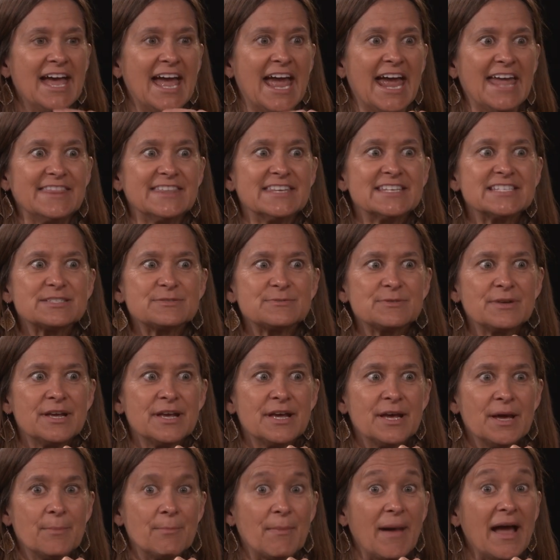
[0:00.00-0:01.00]
And this
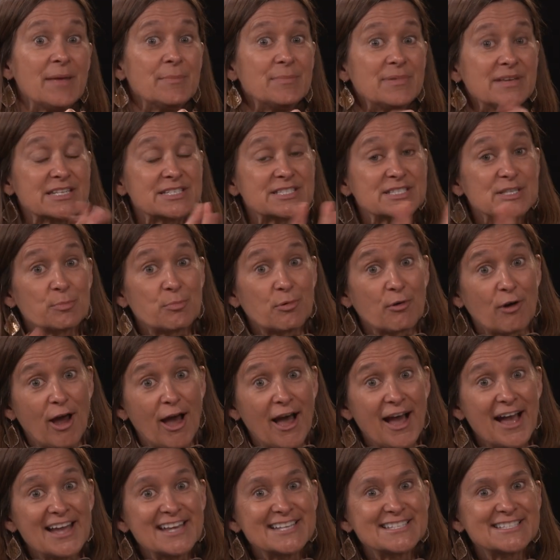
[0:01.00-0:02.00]
might be a
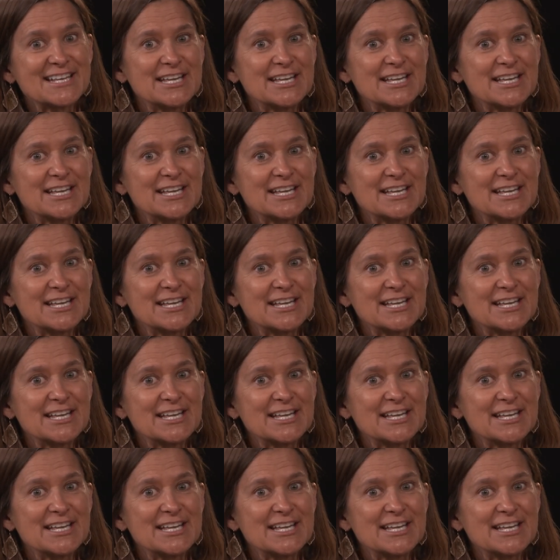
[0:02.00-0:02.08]
surprise.